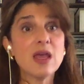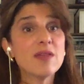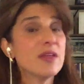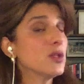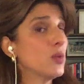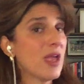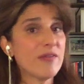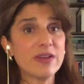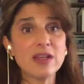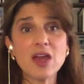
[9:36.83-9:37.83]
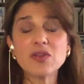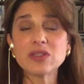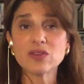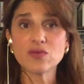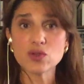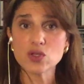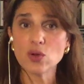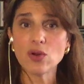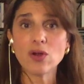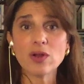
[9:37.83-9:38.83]
that we have inherited for so
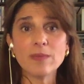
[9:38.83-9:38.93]
long.